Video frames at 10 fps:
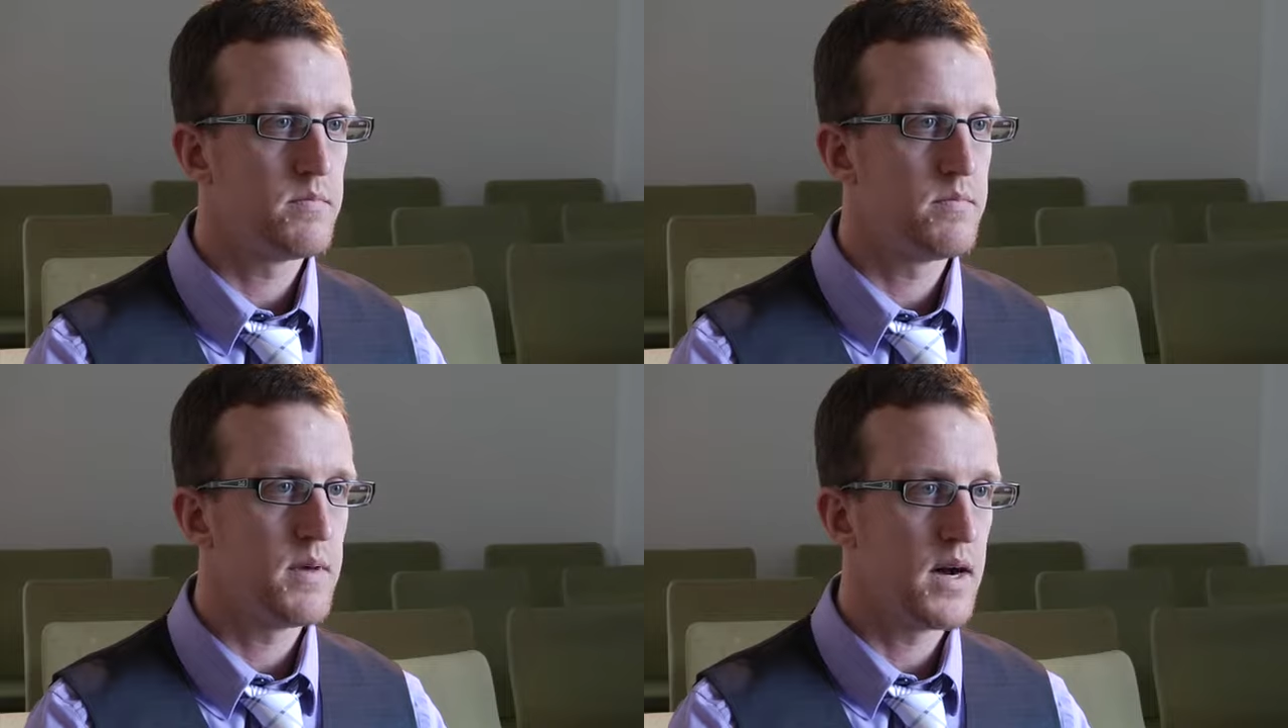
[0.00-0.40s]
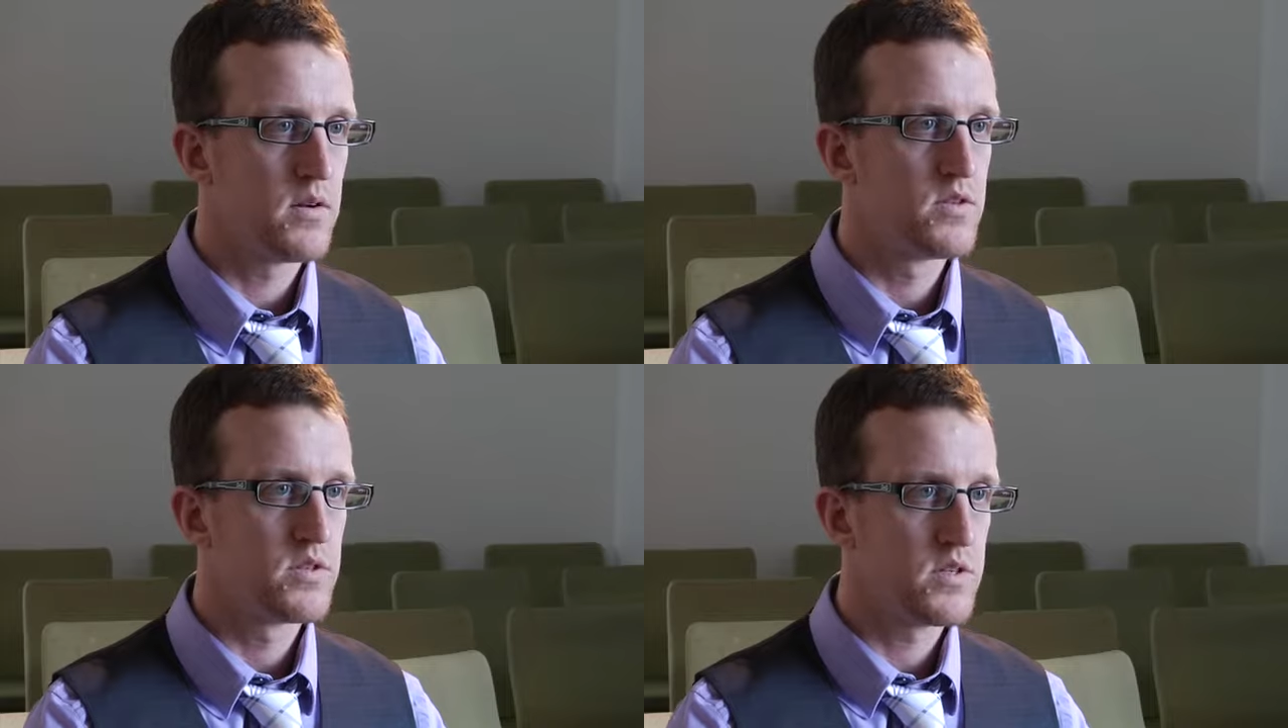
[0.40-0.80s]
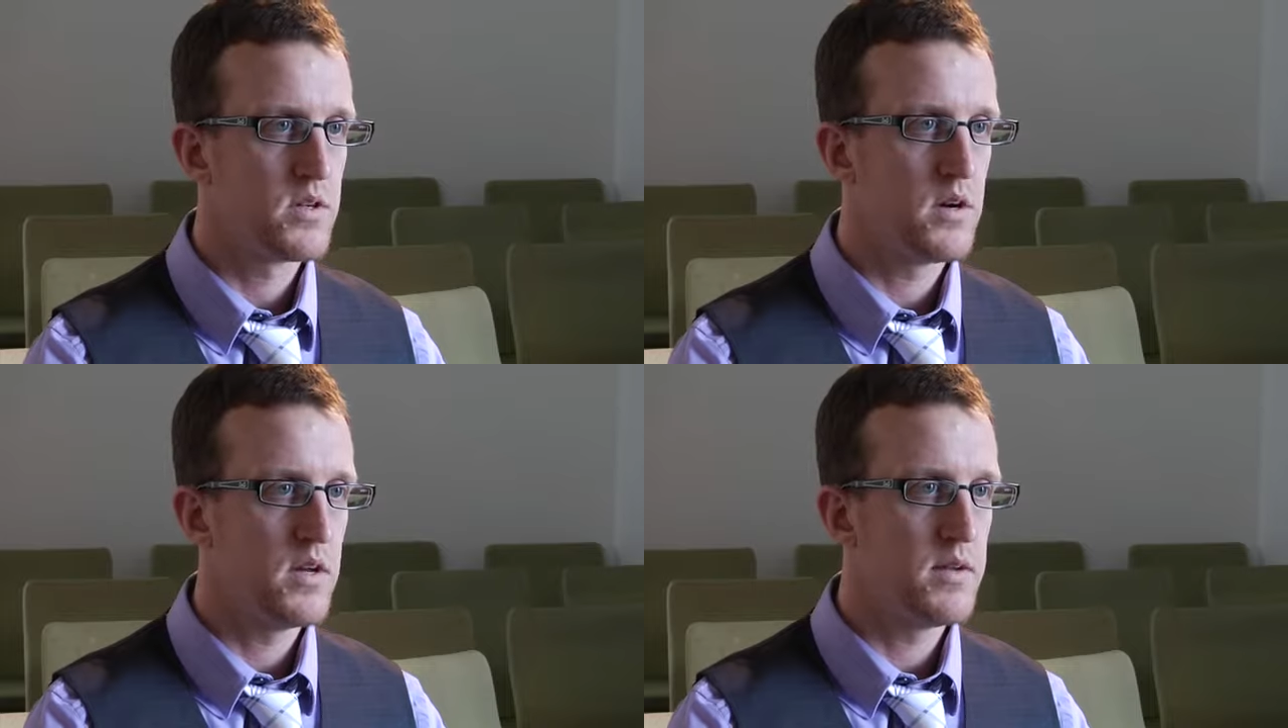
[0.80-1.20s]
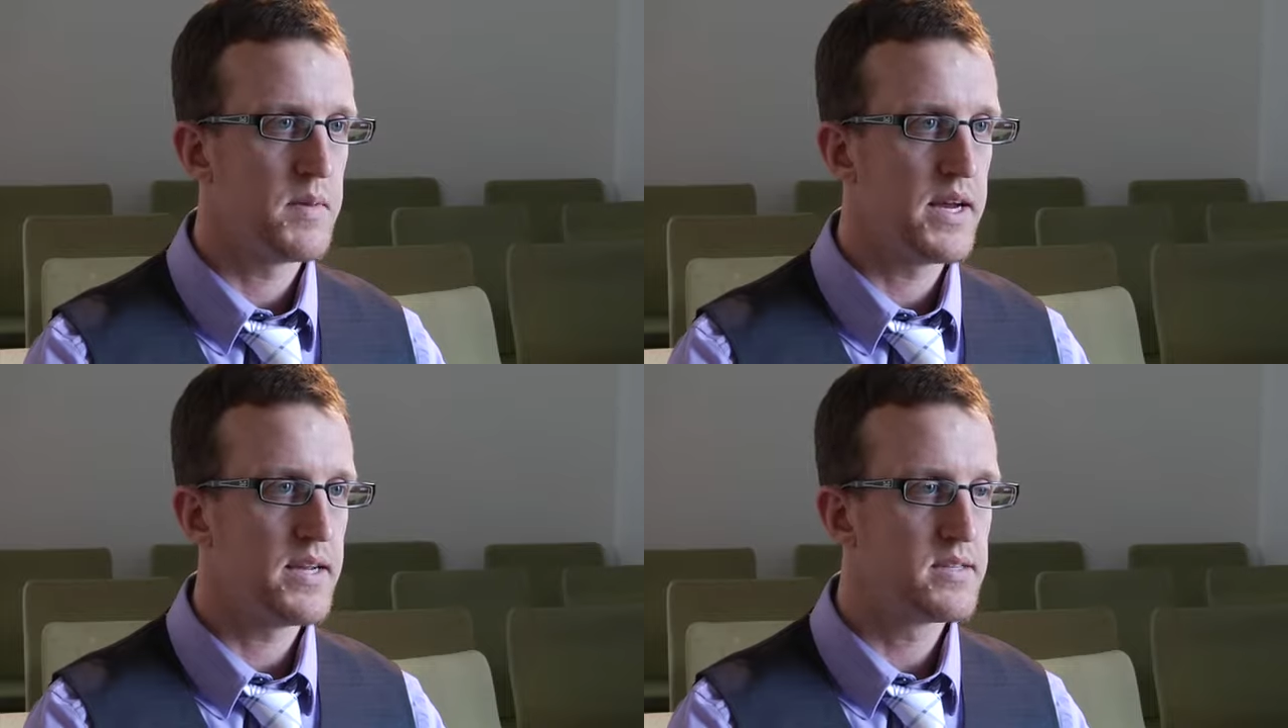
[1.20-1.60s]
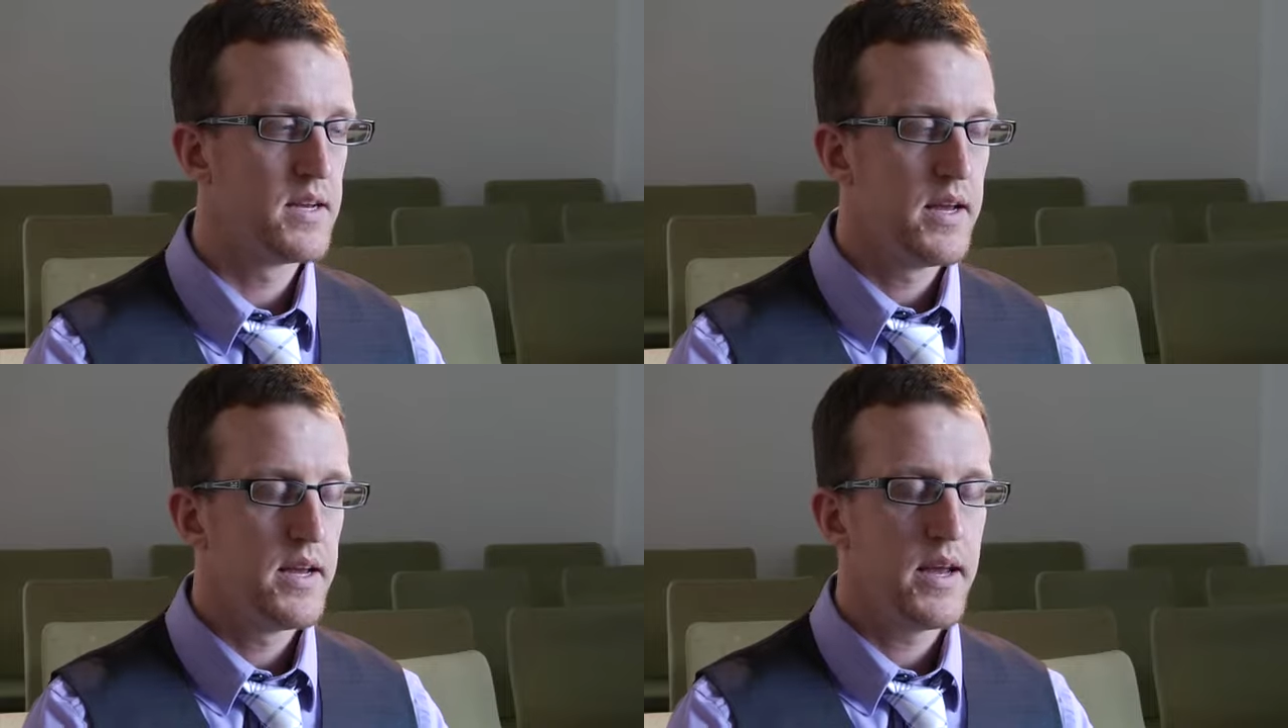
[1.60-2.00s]
models in mice,
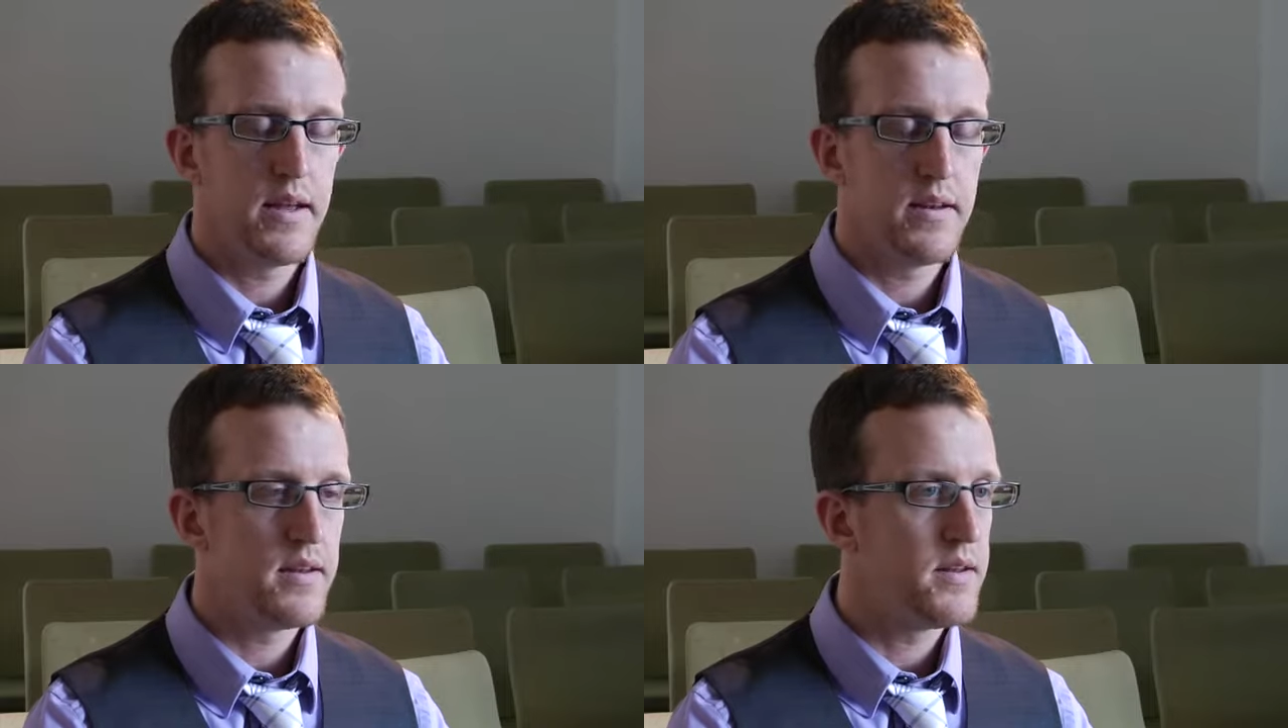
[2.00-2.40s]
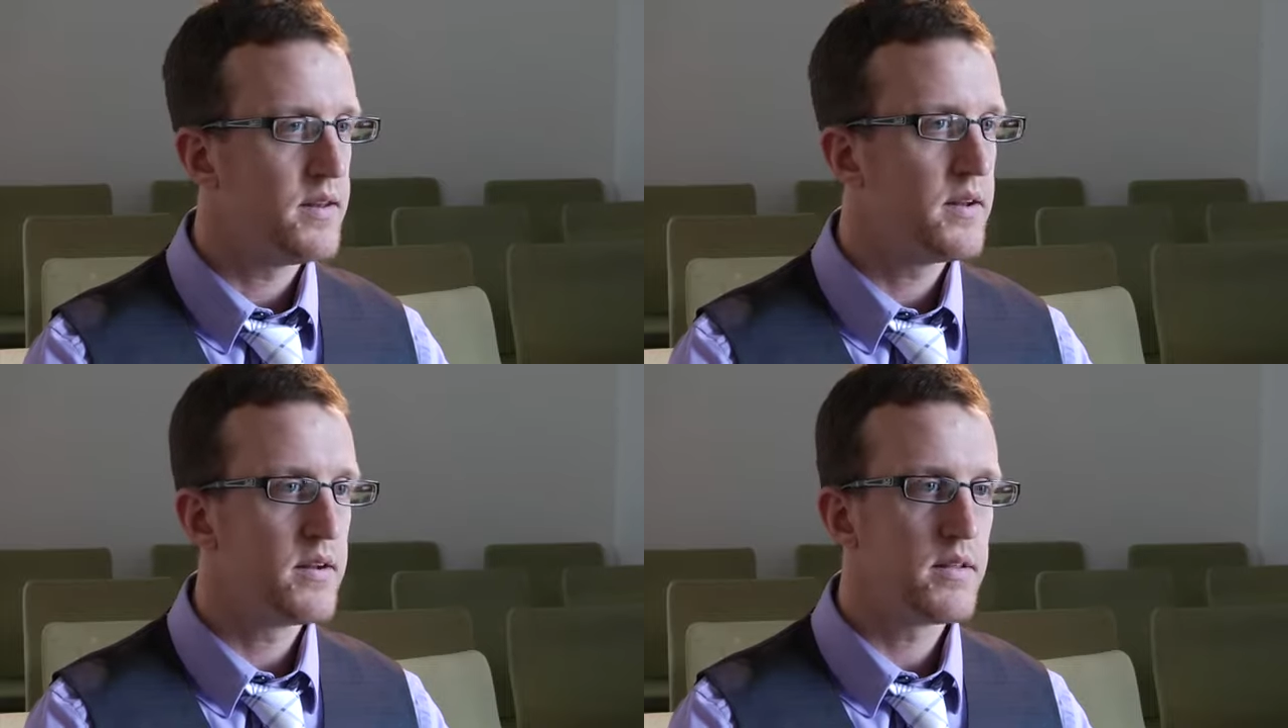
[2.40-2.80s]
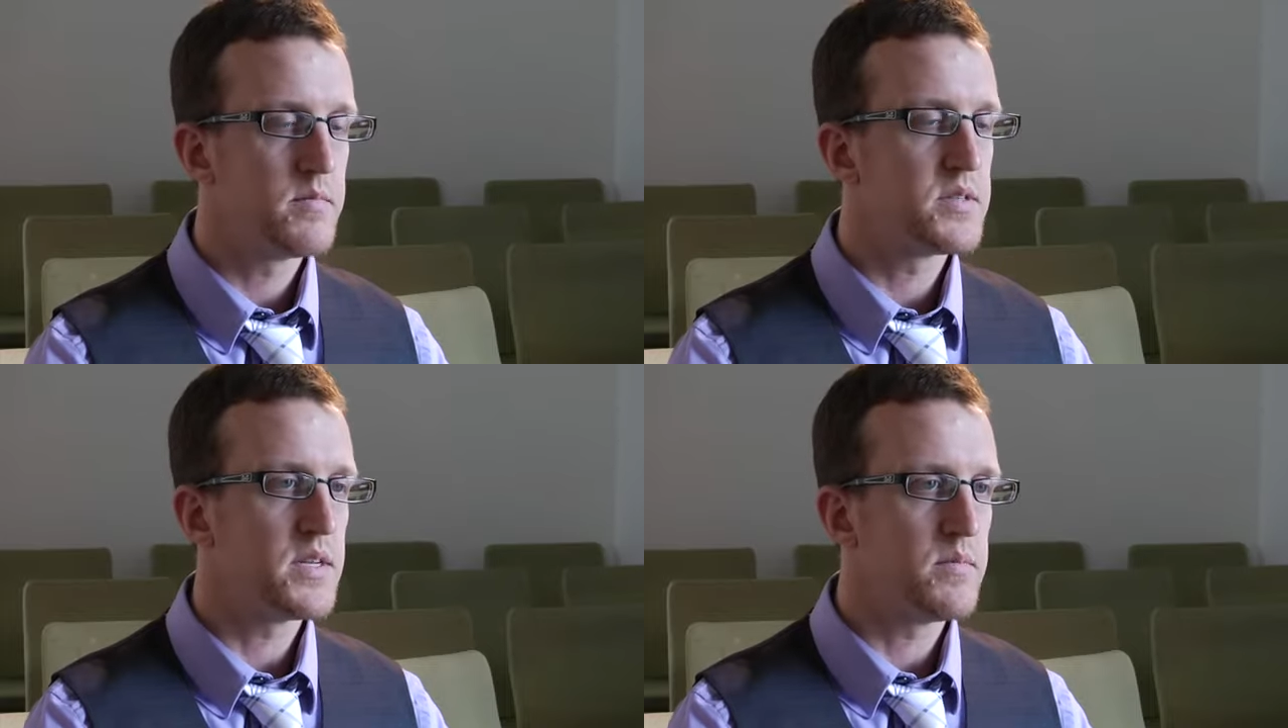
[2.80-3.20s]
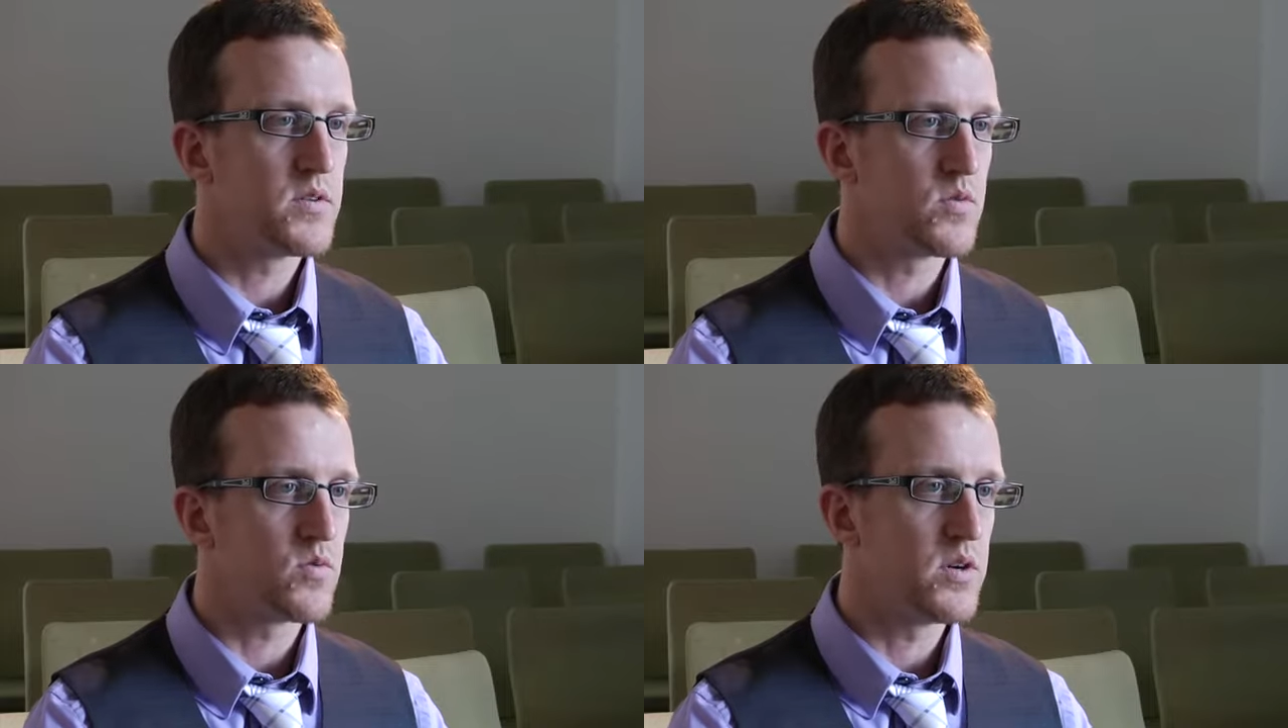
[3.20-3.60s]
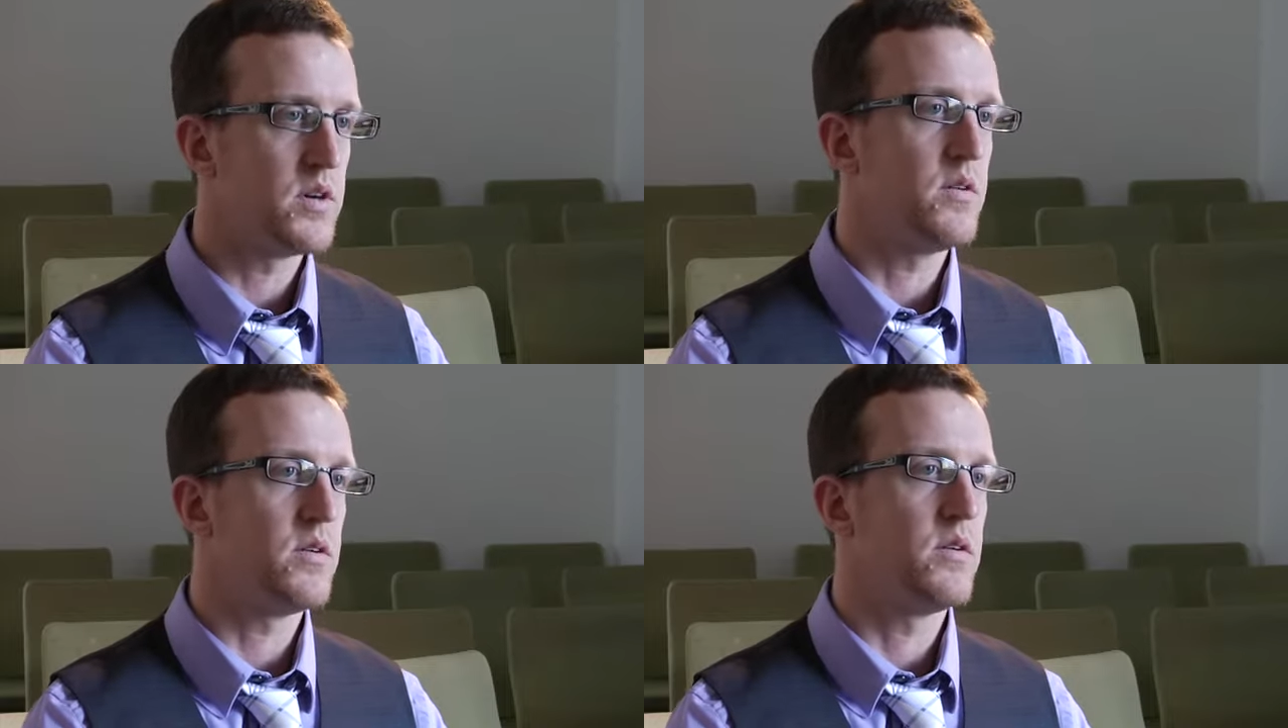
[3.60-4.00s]
and none of them seem to
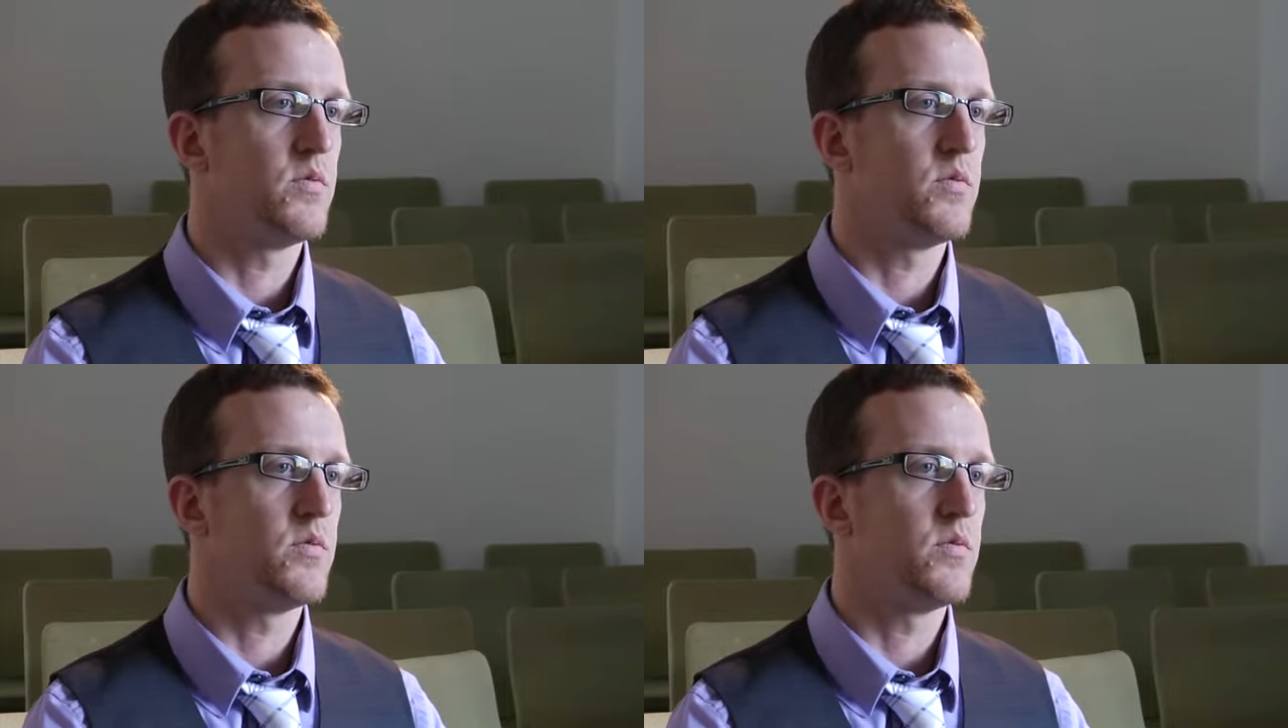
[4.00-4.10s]
really